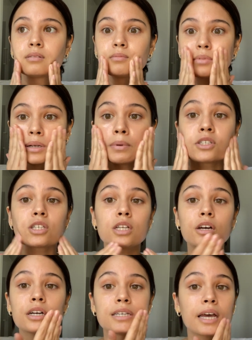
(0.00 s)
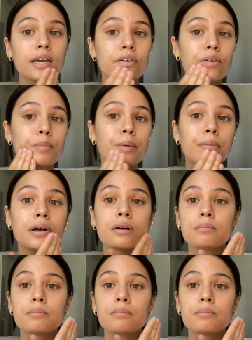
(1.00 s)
pretty much as long as I can remember.